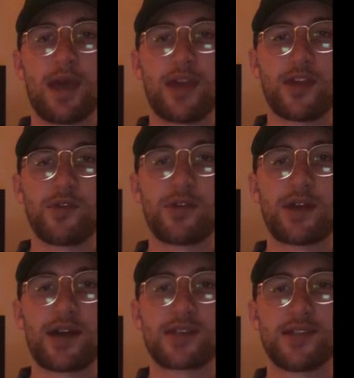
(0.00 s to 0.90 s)
a
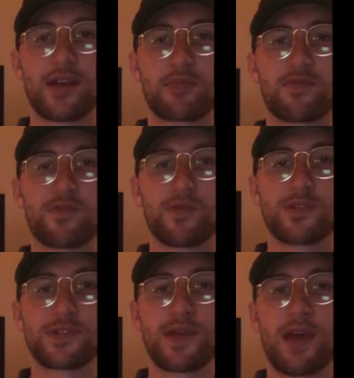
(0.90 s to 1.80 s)
unionized labor
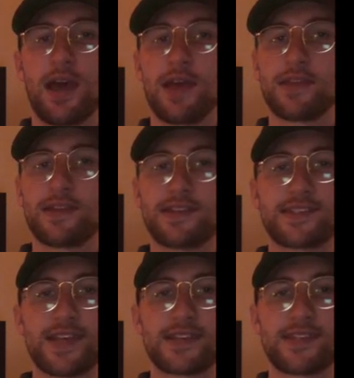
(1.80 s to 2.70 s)
force, the
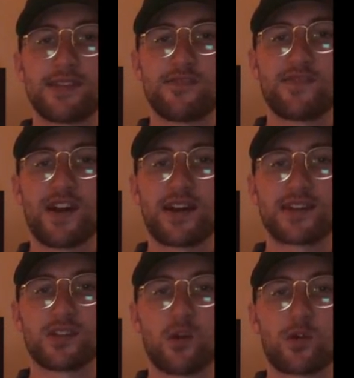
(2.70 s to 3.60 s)
necessity to
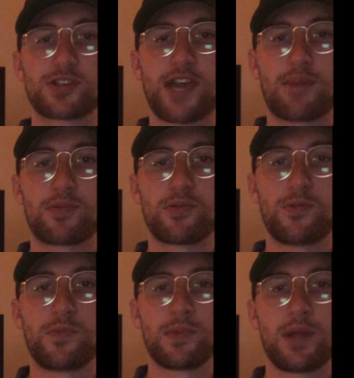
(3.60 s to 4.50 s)
finance large capital,